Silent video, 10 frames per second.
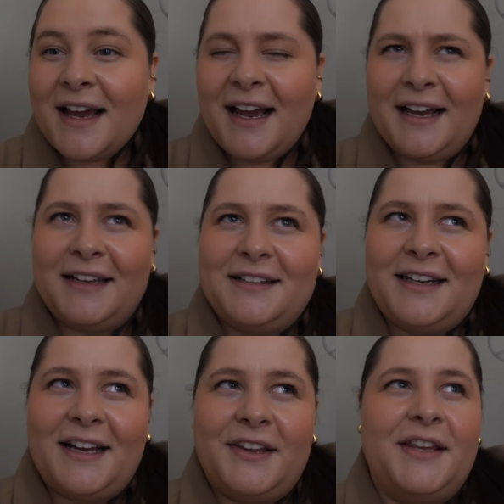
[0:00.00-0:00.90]
and
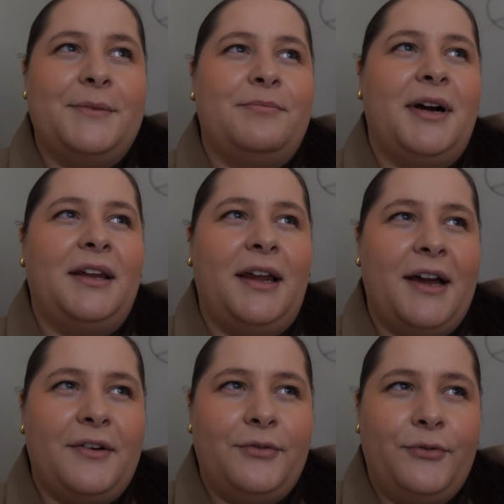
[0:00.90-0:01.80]
I think my
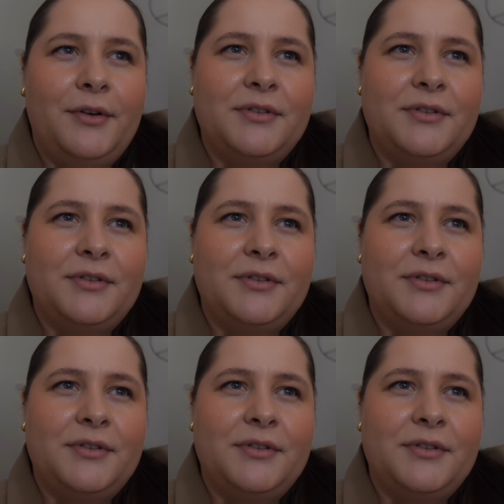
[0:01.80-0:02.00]
life